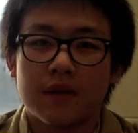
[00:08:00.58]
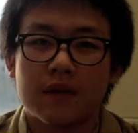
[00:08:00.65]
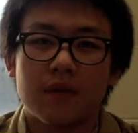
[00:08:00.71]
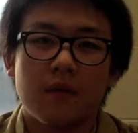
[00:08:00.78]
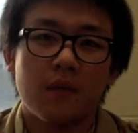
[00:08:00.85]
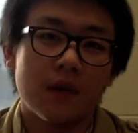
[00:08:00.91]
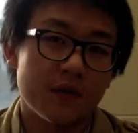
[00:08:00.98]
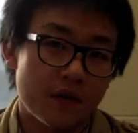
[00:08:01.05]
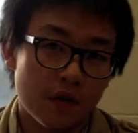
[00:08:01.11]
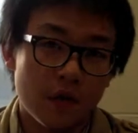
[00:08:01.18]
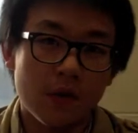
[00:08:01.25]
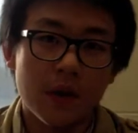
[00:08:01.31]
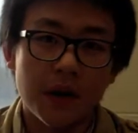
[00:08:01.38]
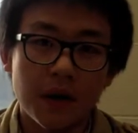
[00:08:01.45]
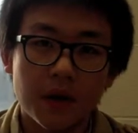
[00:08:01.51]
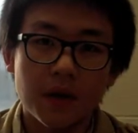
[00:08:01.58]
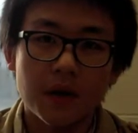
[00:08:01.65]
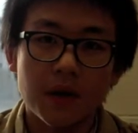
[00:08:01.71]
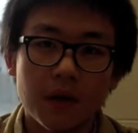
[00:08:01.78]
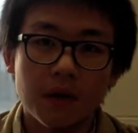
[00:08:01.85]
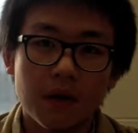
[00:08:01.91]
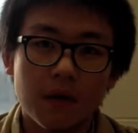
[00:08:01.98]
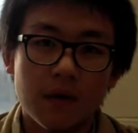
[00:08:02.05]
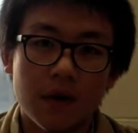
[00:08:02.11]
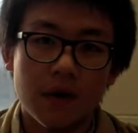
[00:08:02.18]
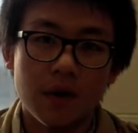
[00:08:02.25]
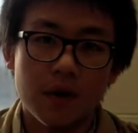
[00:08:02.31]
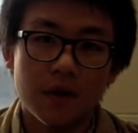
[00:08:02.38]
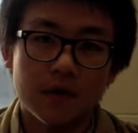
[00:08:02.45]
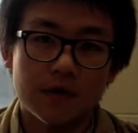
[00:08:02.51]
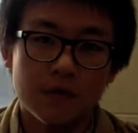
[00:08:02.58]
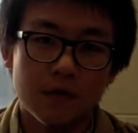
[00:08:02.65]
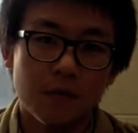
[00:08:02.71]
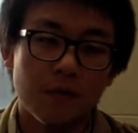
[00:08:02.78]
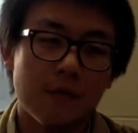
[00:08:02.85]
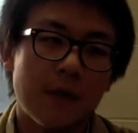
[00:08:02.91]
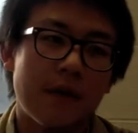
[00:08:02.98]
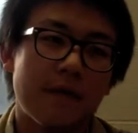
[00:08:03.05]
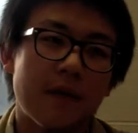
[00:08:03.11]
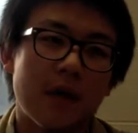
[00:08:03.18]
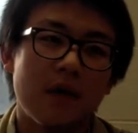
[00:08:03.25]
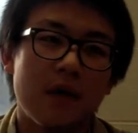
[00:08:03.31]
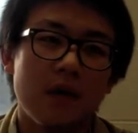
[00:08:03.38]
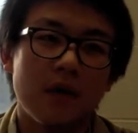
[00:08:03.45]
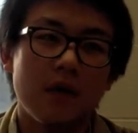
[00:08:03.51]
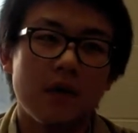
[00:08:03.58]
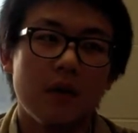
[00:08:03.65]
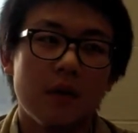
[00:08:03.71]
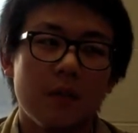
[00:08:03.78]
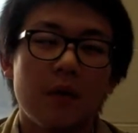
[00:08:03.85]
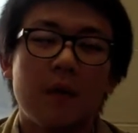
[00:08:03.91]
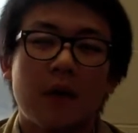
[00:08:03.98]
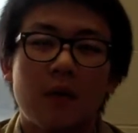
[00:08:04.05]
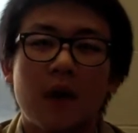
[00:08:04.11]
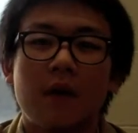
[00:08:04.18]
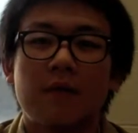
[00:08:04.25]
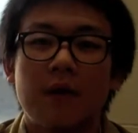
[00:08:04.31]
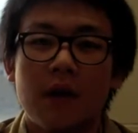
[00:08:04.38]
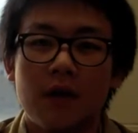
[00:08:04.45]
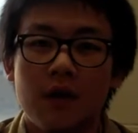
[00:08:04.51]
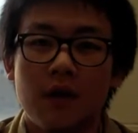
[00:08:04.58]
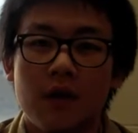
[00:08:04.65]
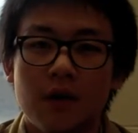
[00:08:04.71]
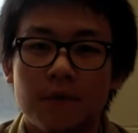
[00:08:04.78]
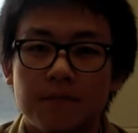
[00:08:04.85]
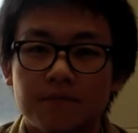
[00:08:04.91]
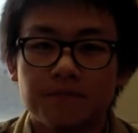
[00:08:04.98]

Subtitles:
is one story. So my grandfather